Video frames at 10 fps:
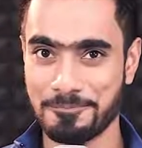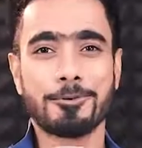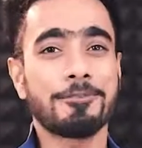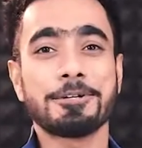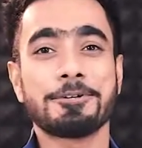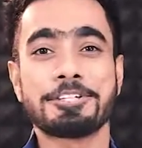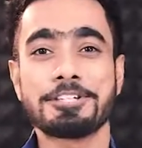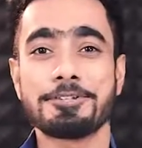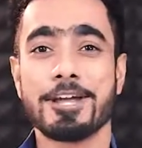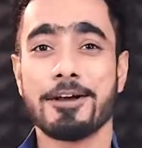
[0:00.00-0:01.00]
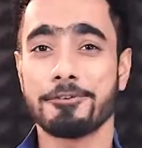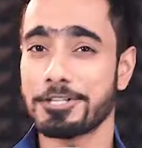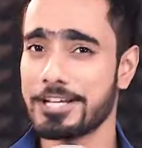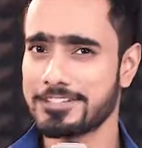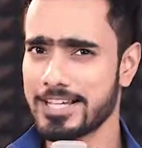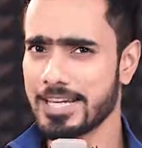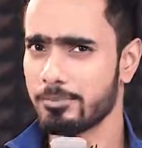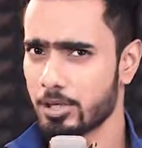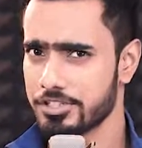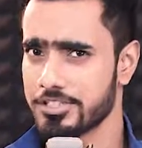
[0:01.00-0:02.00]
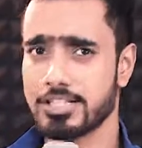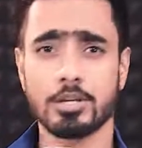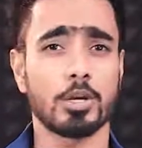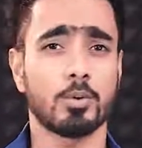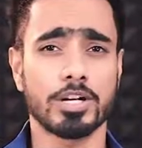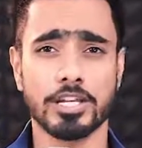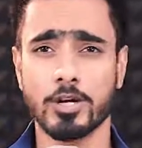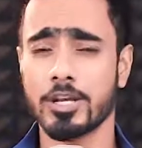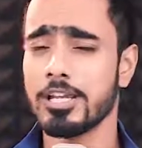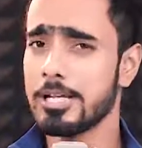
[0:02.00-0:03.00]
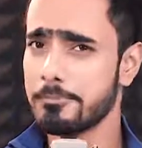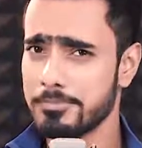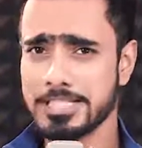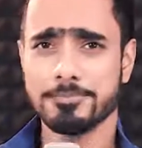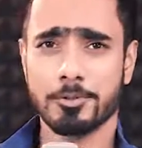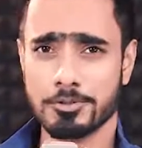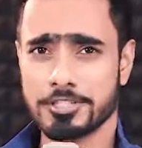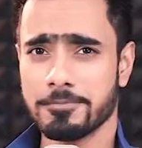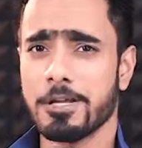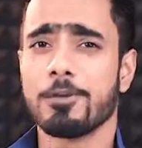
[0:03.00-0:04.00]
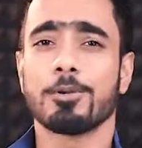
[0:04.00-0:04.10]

Whatever questions you have or the exciting projects that you're working on, please post them.